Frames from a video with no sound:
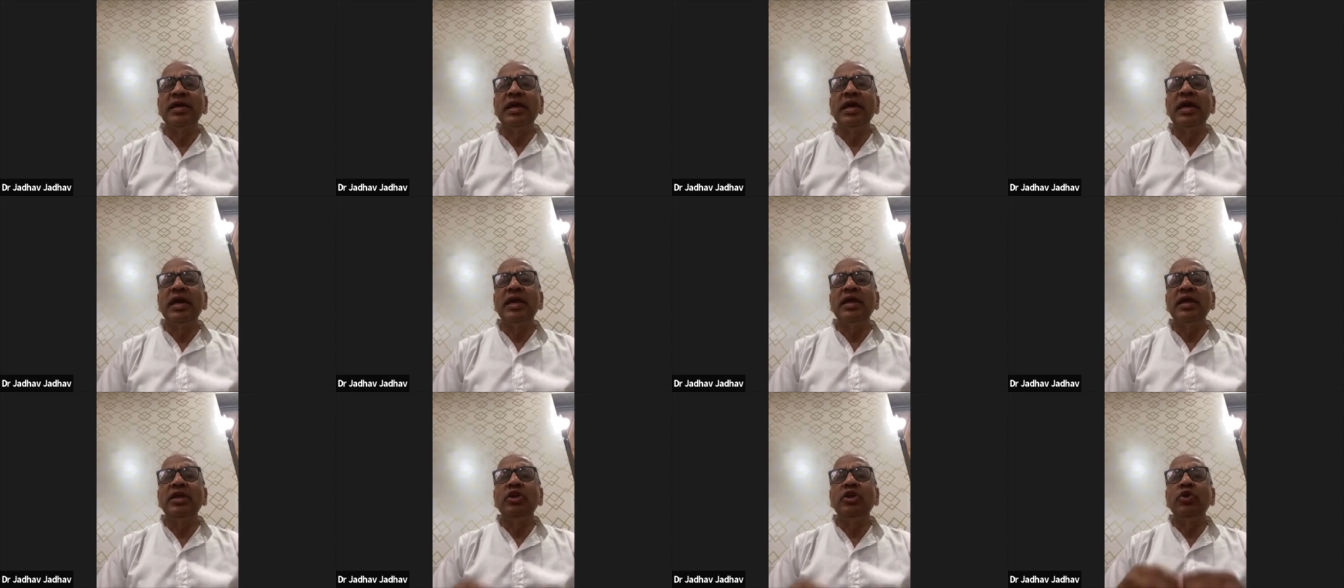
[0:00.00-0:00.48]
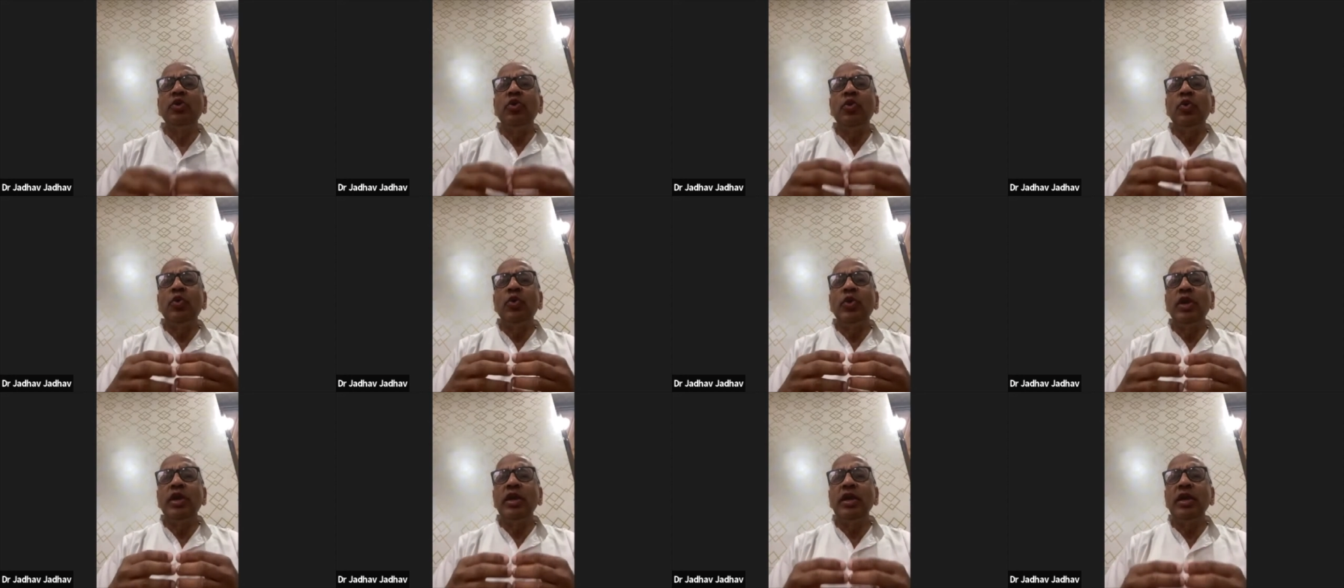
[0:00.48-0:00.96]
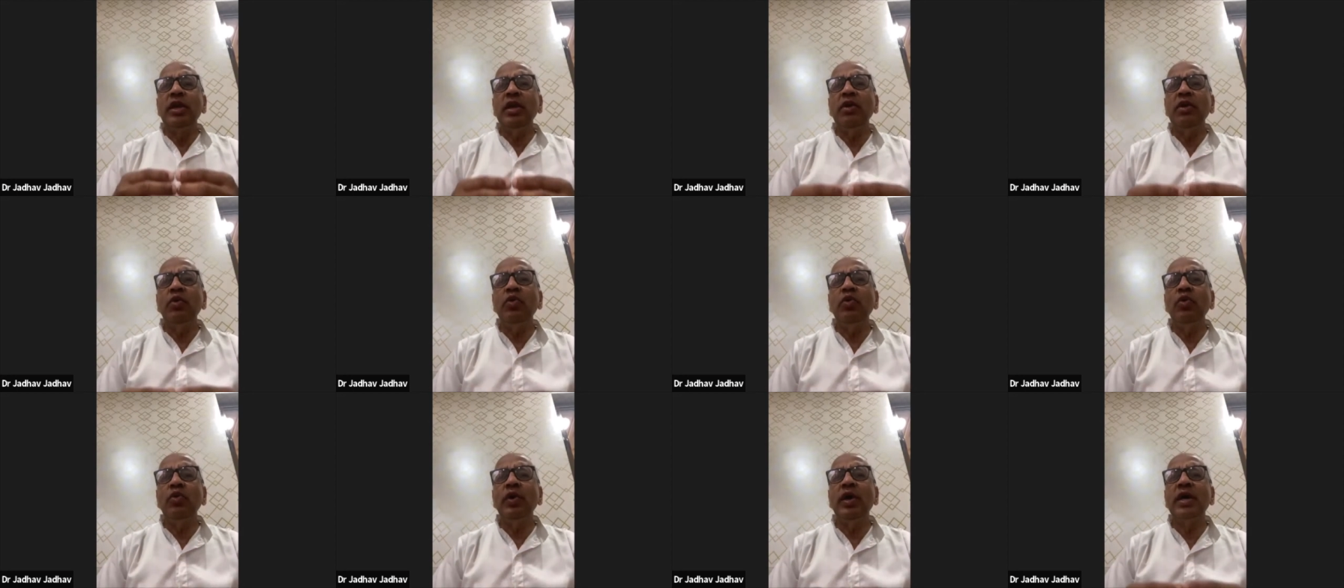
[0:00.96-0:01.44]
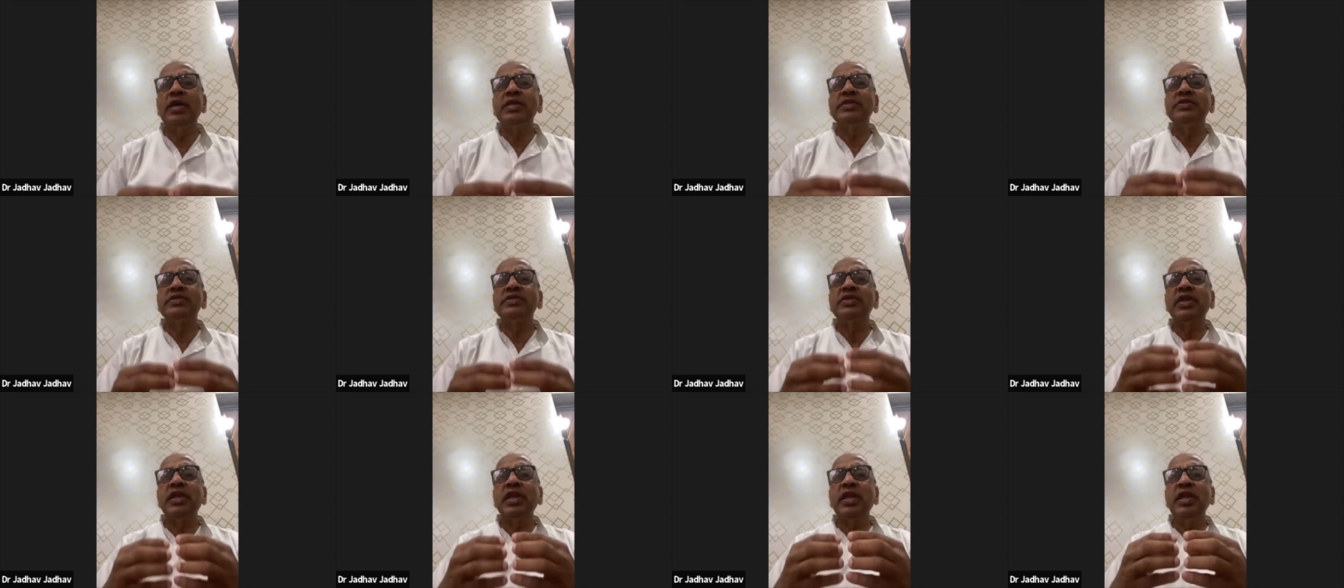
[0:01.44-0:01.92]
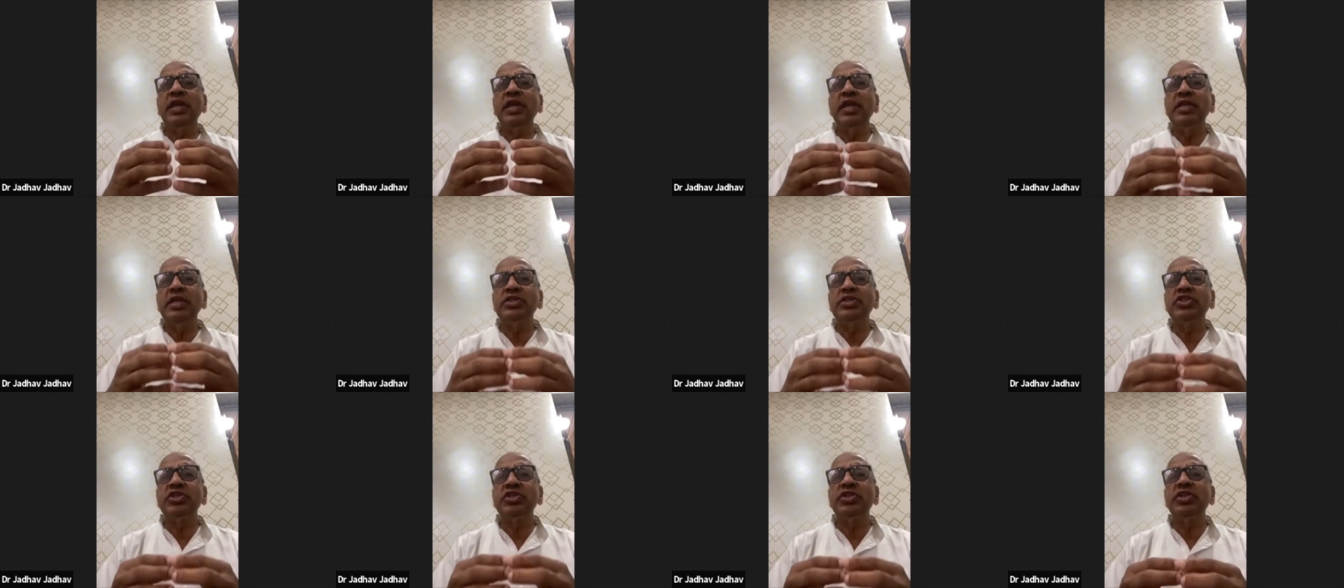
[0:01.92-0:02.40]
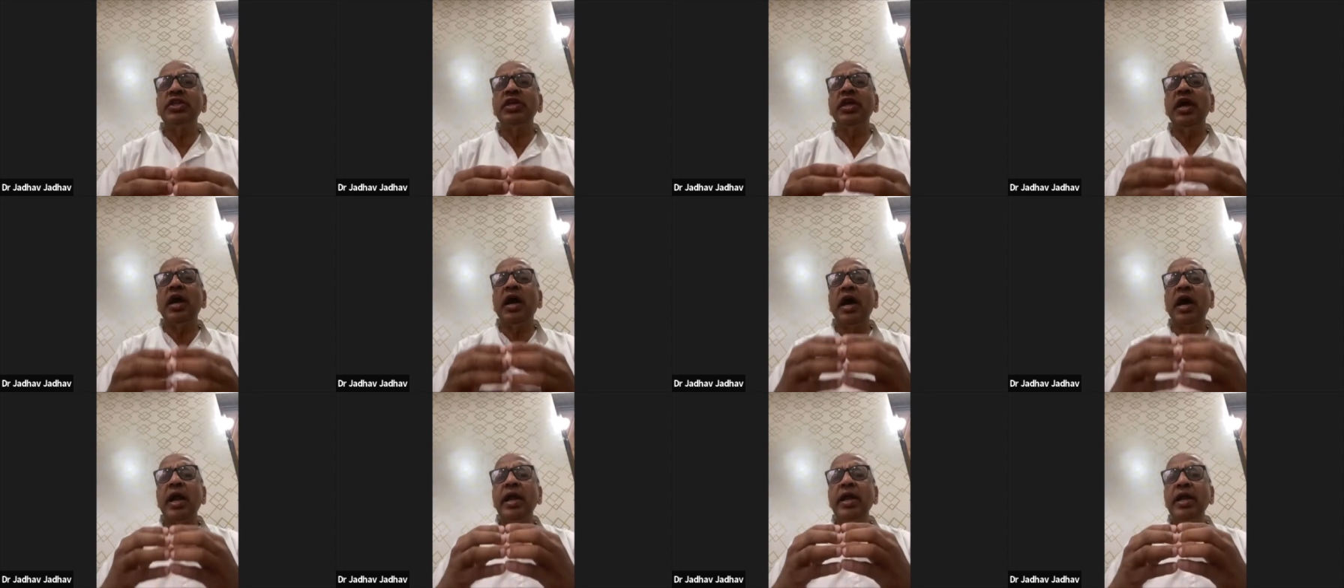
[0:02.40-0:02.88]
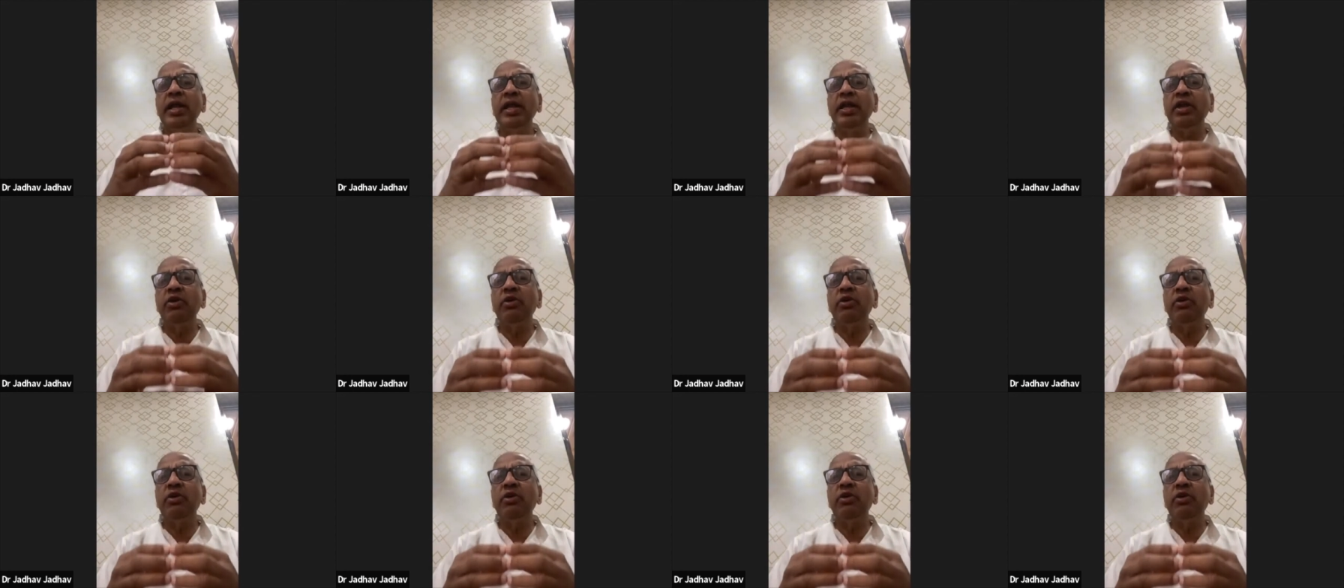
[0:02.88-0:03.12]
a yogi who has reached the height